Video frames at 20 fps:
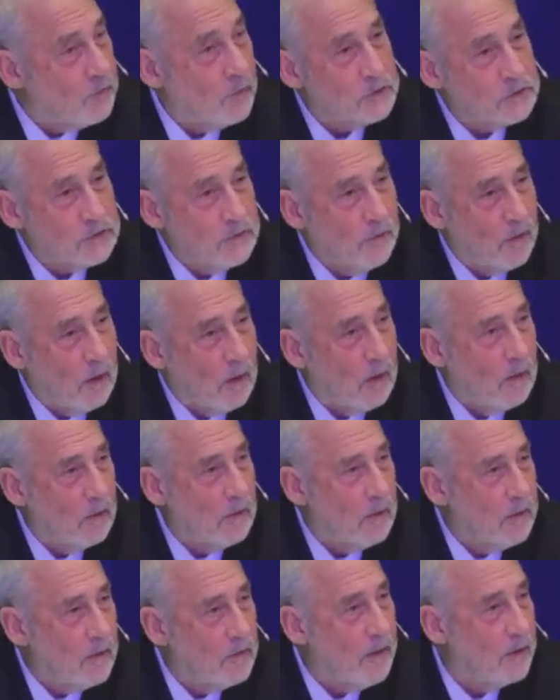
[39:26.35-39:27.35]
First of
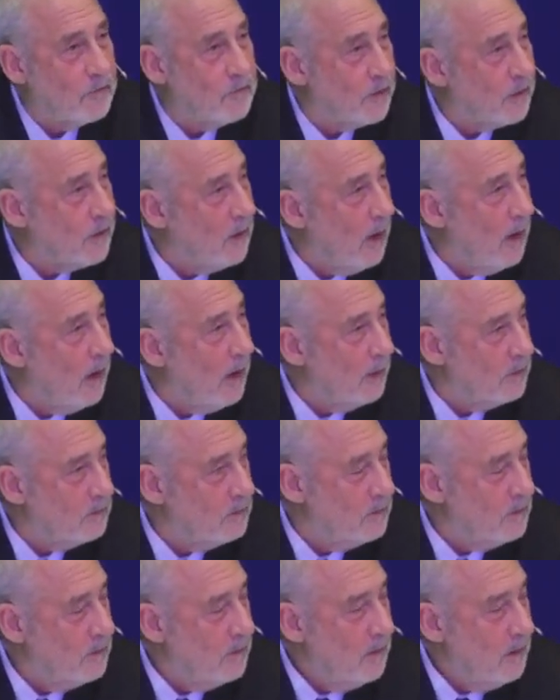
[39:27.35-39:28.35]
all, they
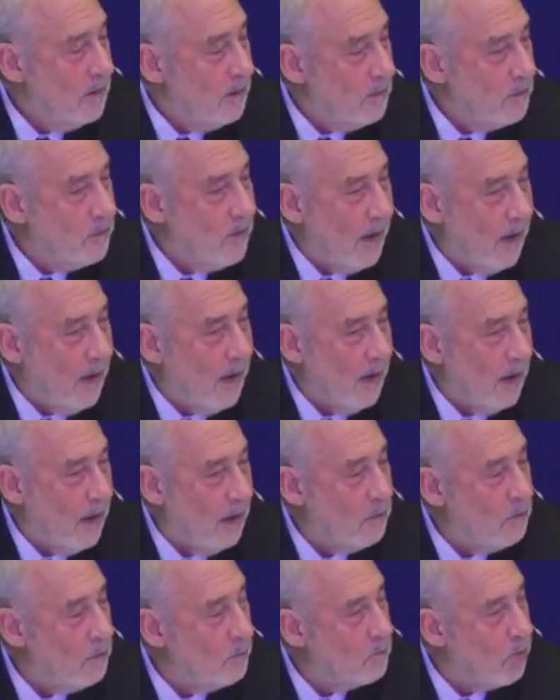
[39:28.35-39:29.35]
forgot
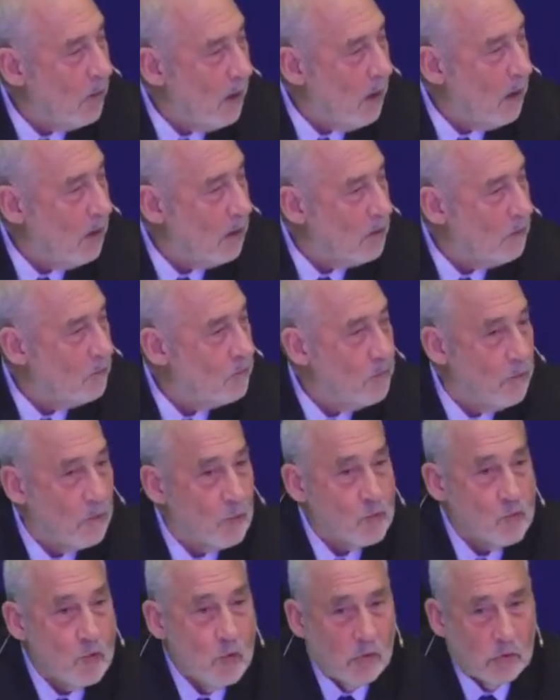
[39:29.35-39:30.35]
that part of
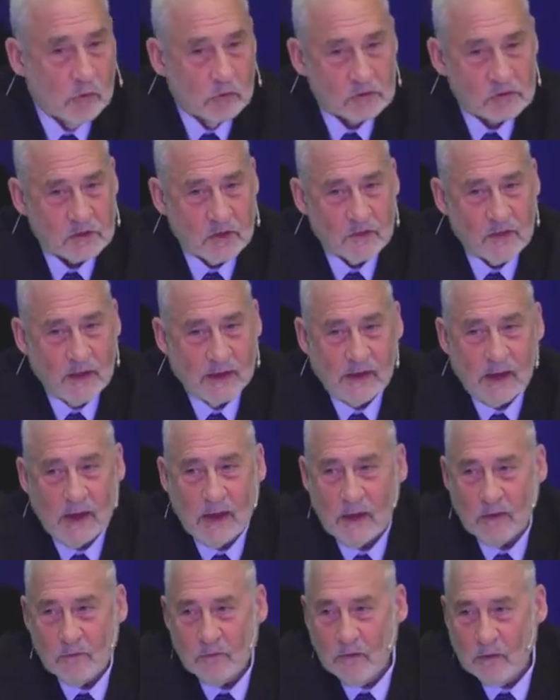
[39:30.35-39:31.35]
the rules that they
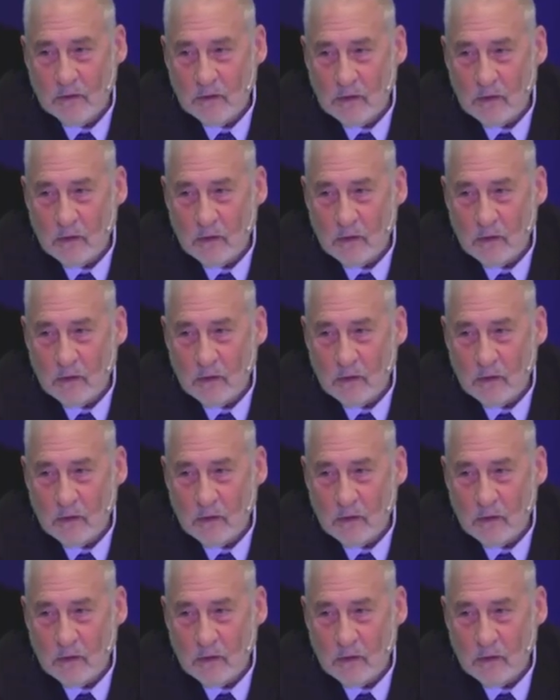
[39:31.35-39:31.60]
gave